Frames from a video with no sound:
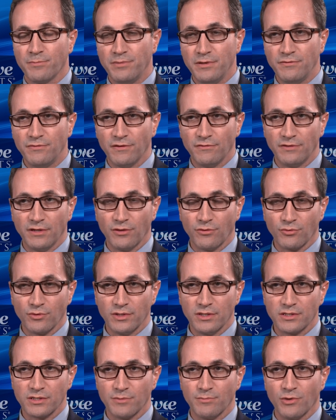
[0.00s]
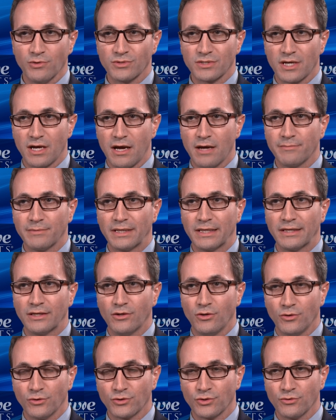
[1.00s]
P53 is the most commonly
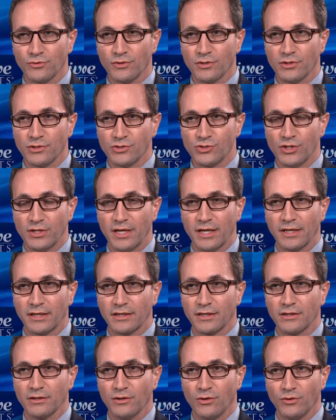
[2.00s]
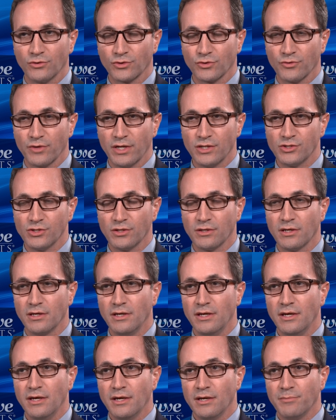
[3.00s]
altered genetic alteration,
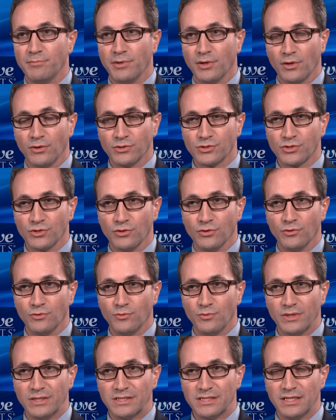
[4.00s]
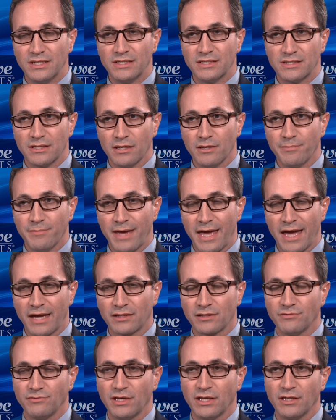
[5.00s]
but also we see some
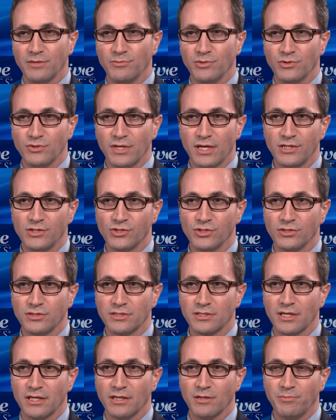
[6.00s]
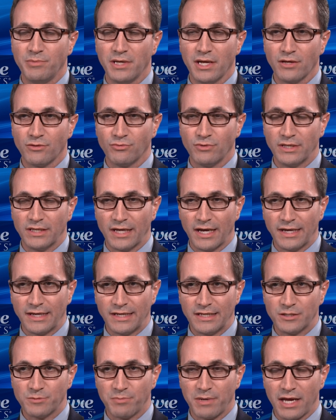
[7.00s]
activating mutations in the PI3
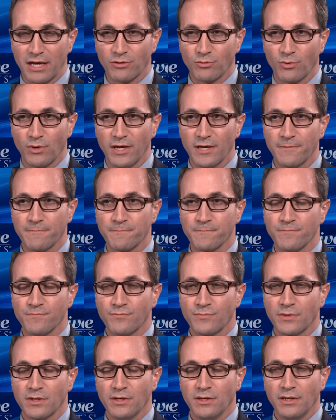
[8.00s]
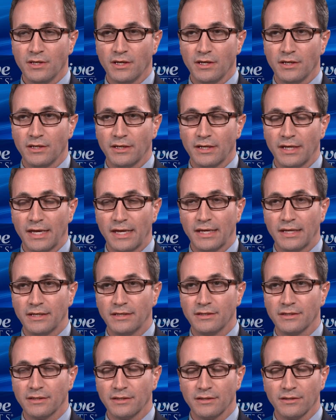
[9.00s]
kinase pathway, uh,
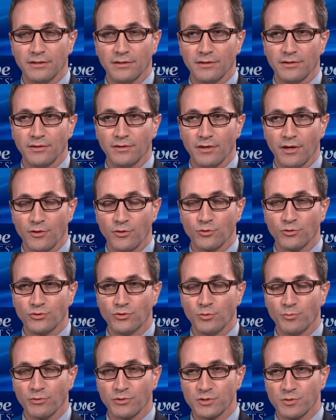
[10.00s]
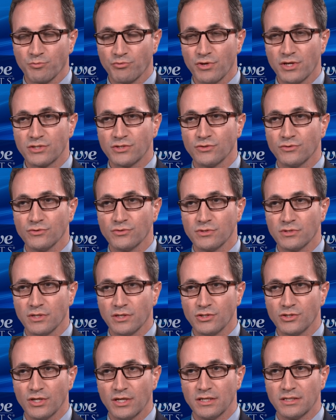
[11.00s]
and uh, other tumor suppressors
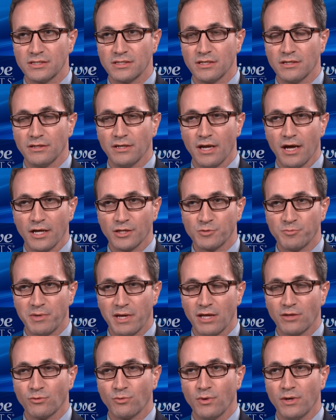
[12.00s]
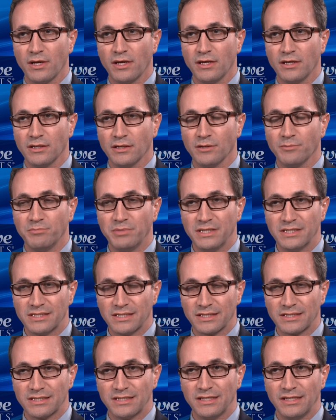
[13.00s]
such as the Notch pathway, uh,
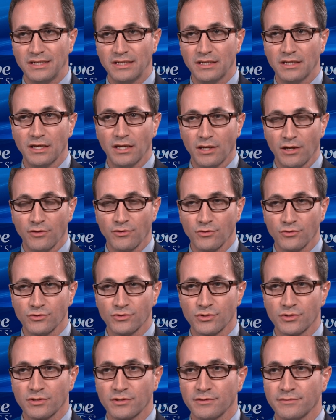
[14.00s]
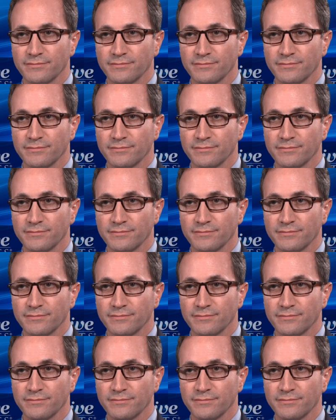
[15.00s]
P16, and others.